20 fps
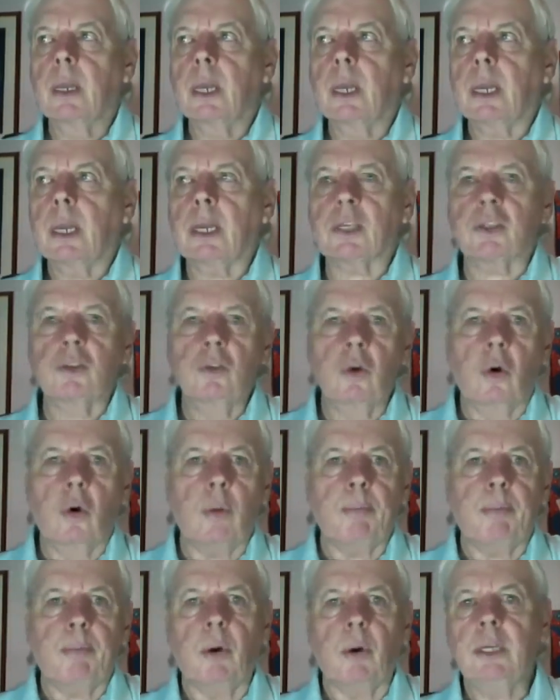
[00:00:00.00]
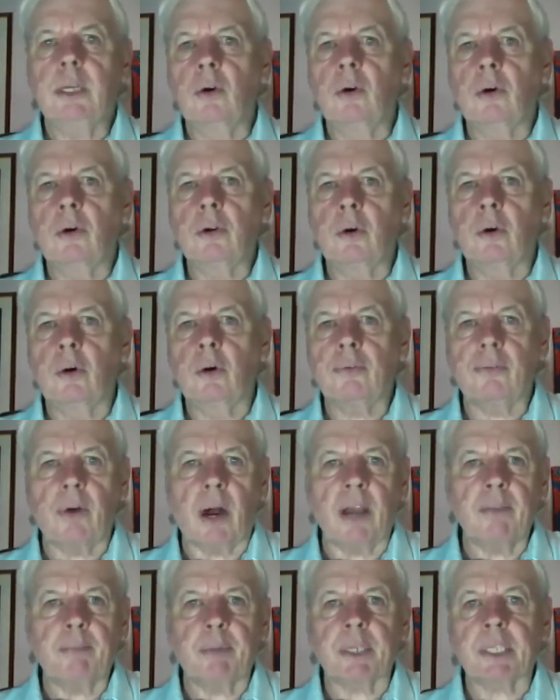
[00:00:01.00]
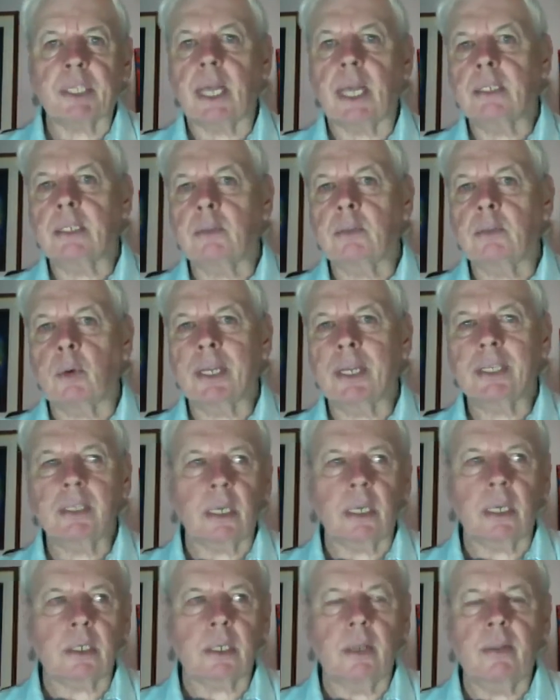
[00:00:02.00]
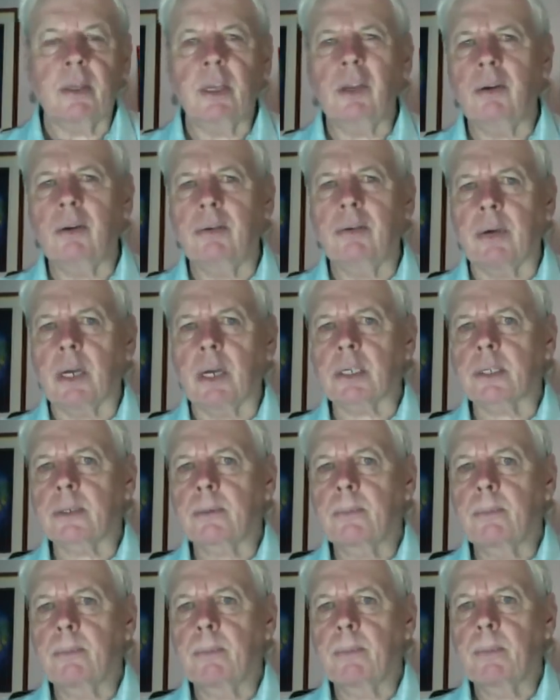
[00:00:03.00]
is 0.005% of what exists in the universe.